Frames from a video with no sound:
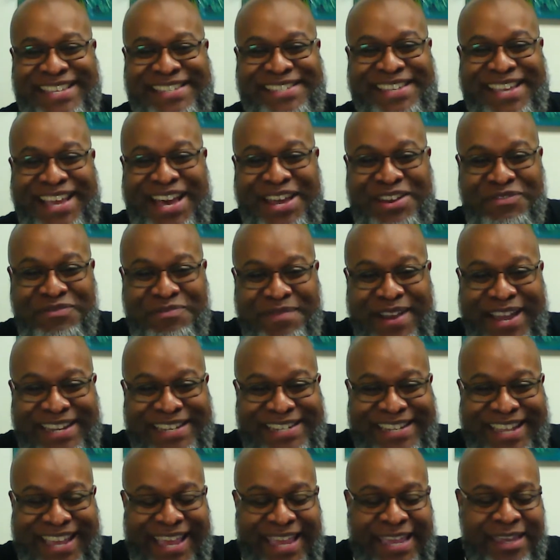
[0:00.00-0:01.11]
out of my
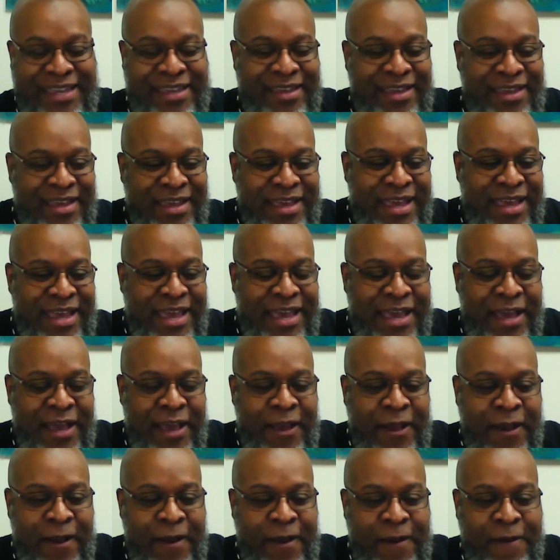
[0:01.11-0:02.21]
tank.
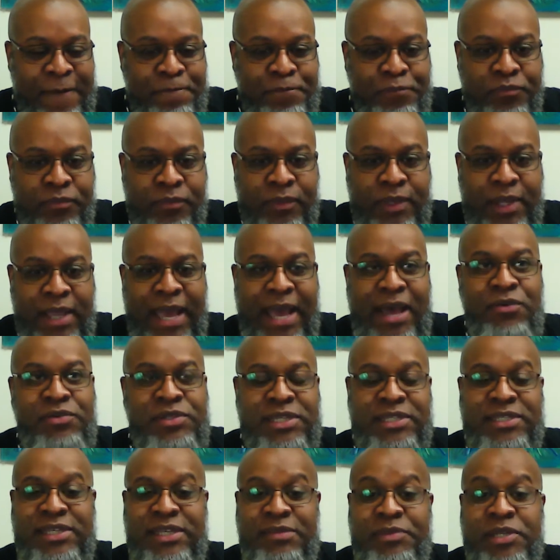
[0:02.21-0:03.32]
I was
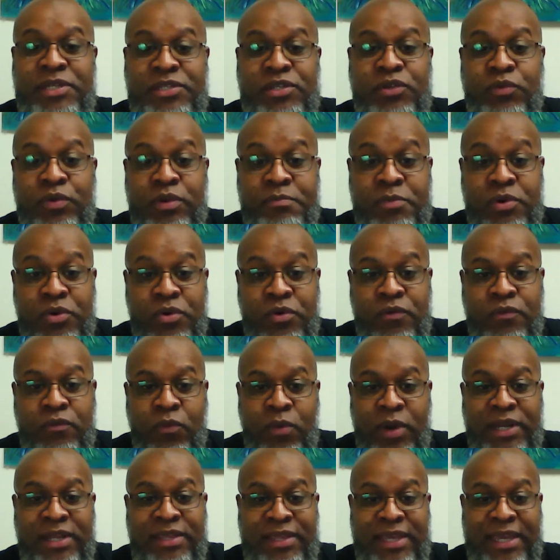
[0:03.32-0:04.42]
attempting to remove
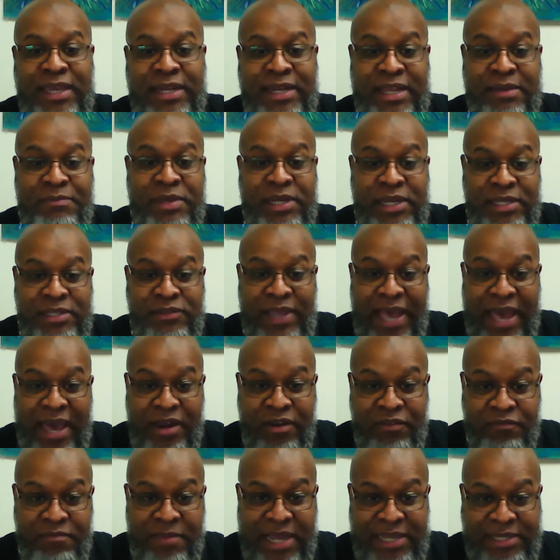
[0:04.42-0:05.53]
one of the anemones out
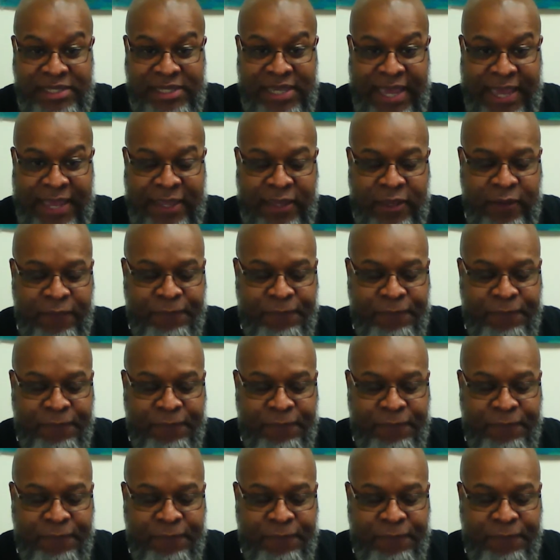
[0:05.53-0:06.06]
of my tank.